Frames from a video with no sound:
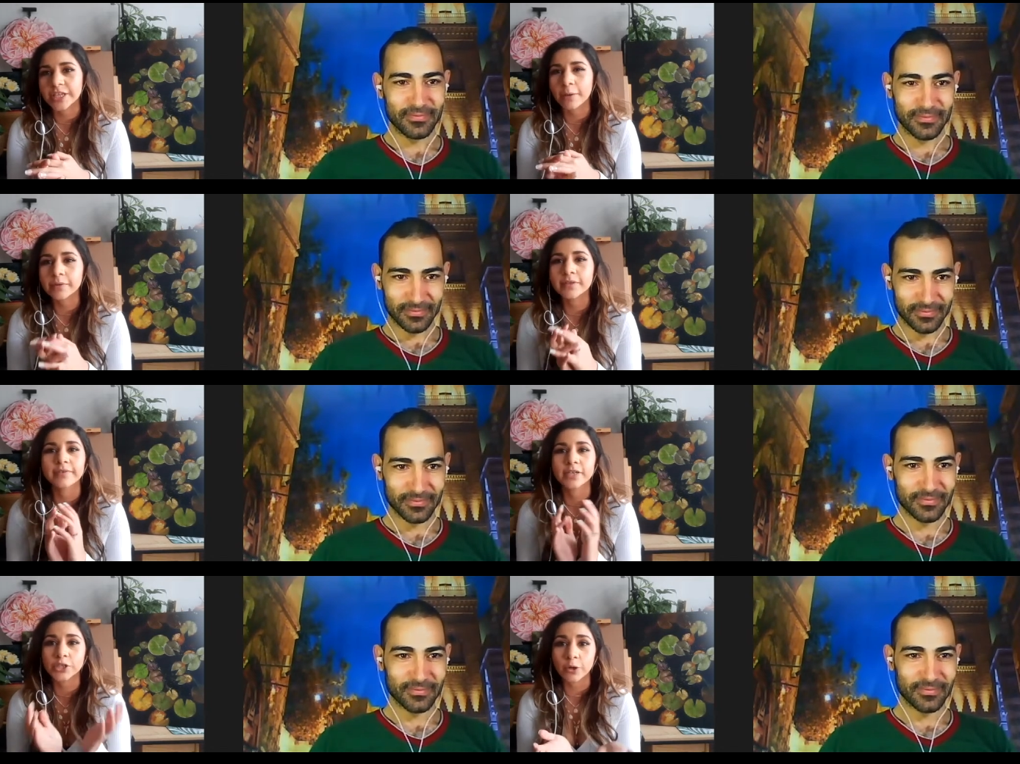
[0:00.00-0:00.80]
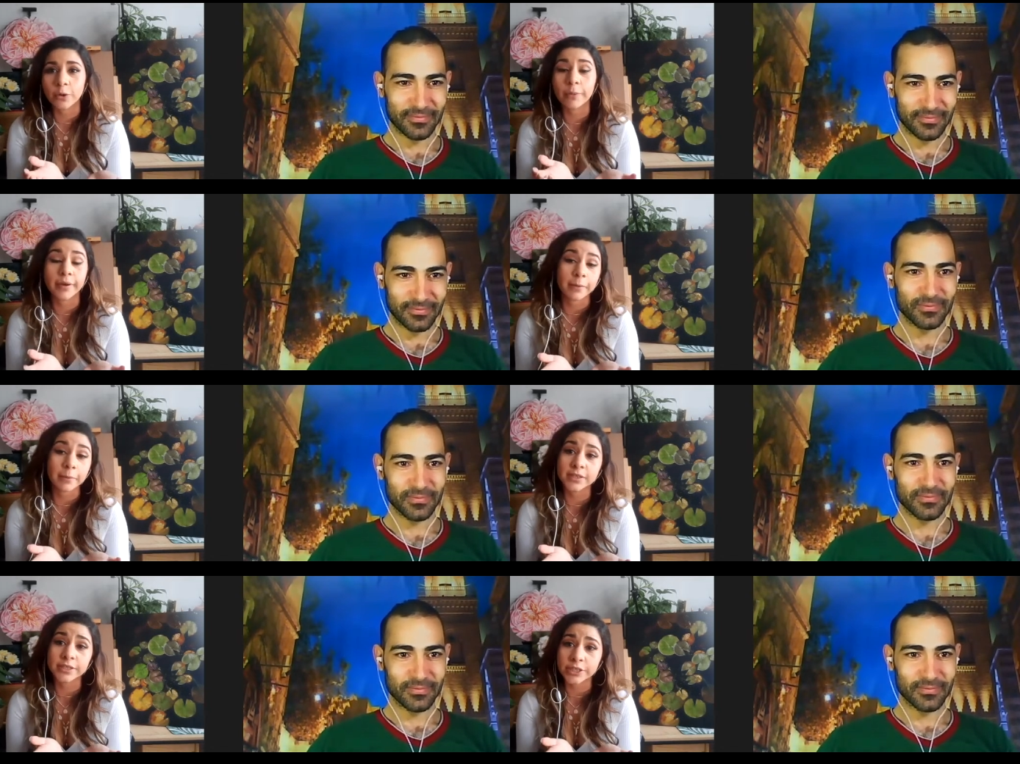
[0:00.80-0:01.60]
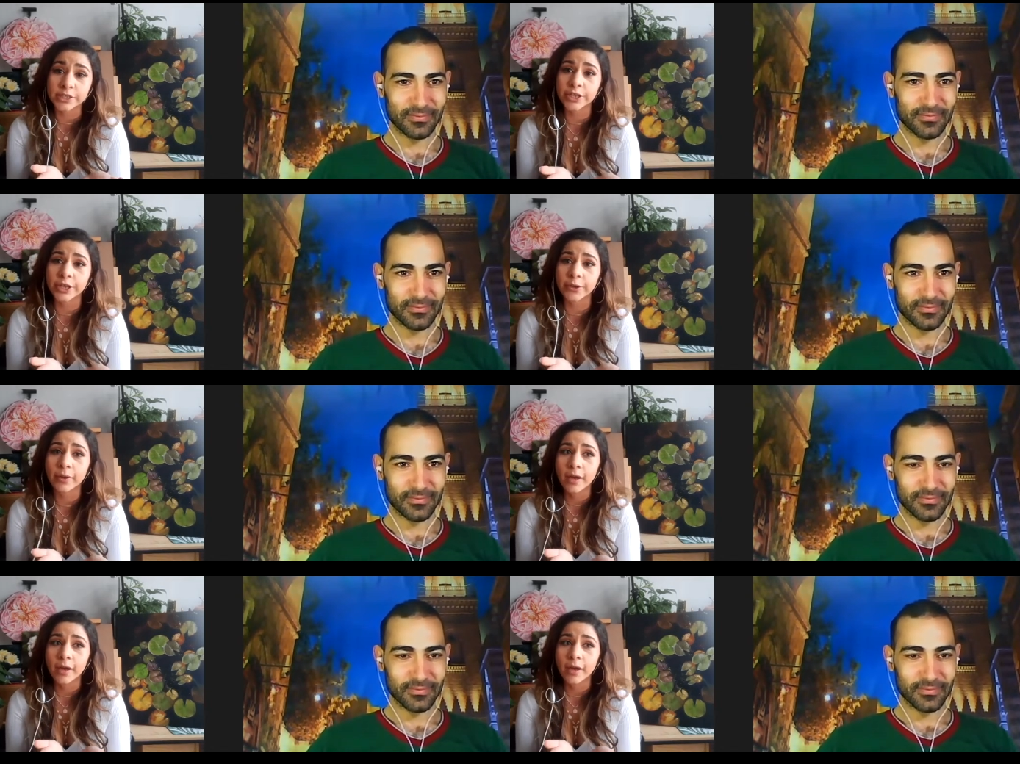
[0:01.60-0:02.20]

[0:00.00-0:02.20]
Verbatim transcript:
Speaker 1: I wasn't really sure what I wanted to do